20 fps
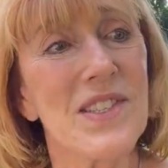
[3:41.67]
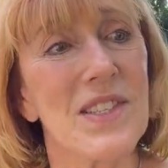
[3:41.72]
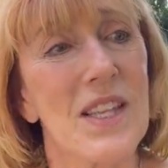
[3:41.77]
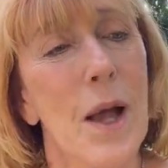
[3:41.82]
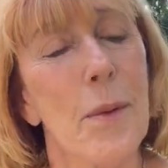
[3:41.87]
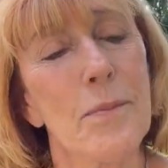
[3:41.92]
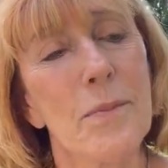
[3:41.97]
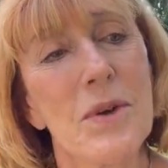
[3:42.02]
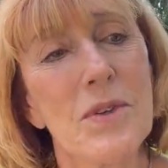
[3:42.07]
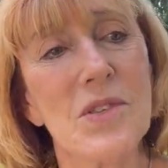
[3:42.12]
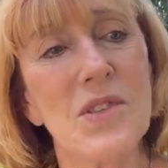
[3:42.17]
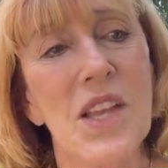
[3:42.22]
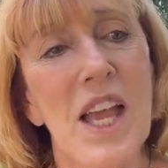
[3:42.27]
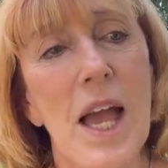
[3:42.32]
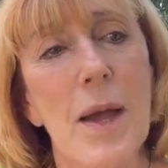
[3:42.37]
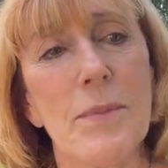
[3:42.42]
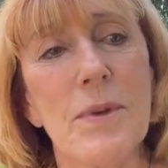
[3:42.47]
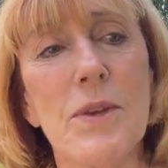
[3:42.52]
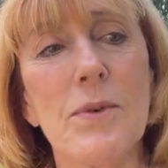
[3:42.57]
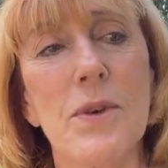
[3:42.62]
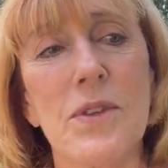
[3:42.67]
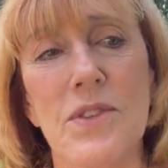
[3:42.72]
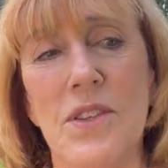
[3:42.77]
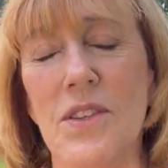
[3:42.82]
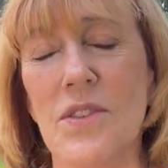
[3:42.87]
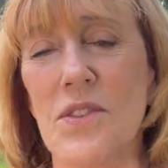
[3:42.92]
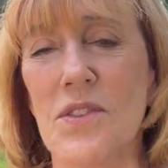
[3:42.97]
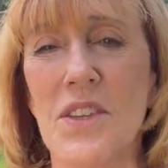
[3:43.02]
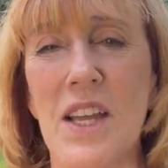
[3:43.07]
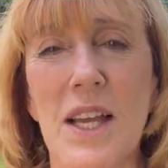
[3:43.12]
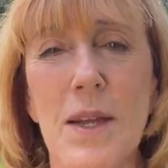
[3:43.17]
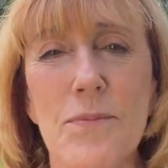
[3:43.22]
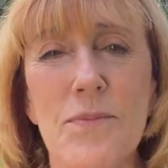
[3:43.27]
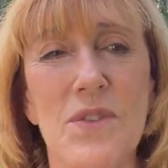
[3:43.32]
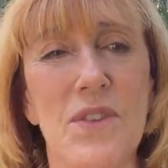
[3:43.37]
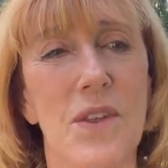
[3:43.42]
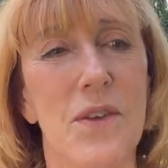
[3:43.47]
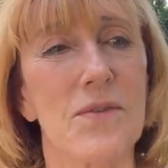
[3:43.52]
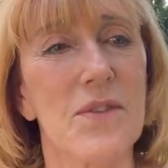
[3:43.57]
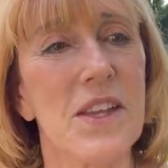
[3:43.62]
I'm most happy with the
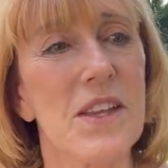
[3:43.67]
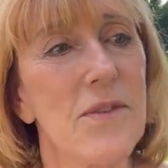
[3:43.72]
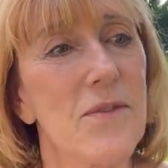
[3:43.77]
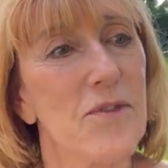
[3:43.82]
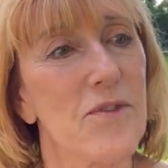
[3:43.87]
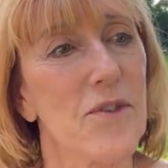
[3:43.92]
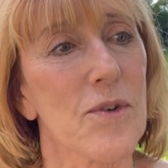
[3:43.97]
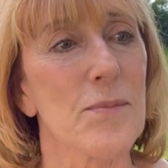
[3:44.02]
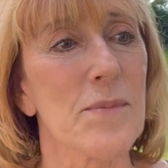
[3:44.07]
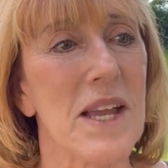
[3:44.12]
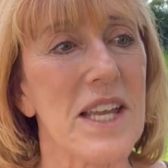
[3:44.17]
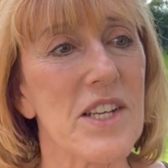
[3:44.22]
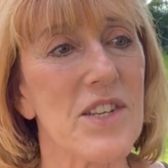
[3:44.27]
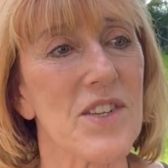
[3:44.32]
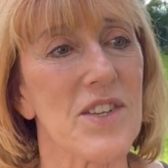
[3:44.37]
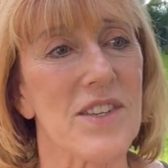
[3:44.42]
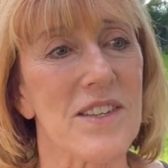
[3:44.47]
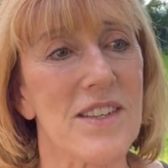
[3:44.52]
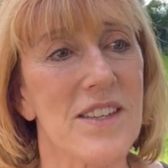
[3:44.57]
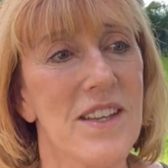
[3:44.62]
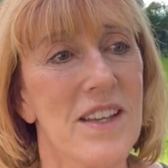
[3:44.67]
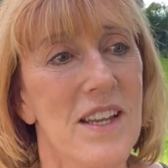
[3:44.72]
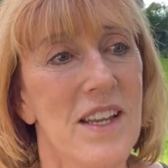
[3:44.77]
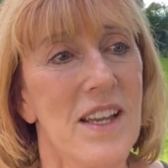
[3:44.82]
depth of information.